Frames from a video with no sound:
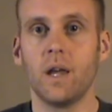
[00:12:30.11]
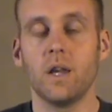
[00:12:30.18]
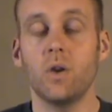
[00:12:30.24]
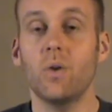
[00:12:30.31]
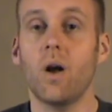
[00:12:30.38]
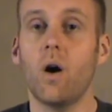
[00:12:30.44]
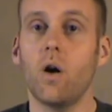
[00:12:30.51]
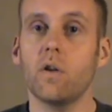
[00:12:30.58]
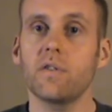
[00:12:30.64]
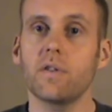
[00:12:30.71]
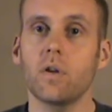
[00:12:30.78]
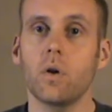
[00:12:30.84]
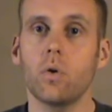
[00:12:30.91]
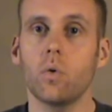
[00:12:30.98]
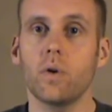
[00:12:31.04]
You can
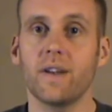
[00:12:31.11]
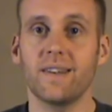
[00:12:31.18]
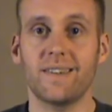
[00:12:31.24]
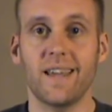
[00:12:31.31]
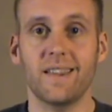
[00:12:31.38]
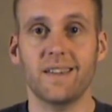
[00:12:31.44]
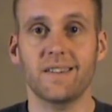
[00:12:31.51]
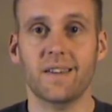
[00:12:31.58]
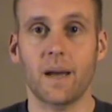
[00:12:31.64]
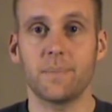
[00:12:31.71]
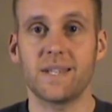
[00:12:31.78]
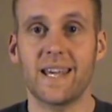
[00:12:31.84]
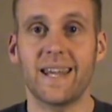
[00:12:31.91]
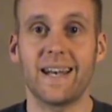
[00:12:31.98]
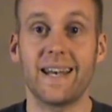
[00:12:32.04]
also take this time
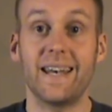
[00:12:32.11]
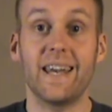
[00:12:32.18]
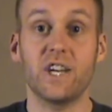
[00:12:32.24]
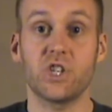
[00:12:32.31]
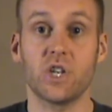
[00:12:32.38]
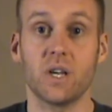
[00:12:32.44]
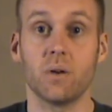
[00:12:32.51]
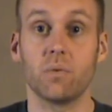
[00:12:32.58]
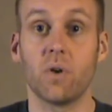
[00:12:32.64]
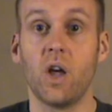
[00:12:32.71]
to get Initiative.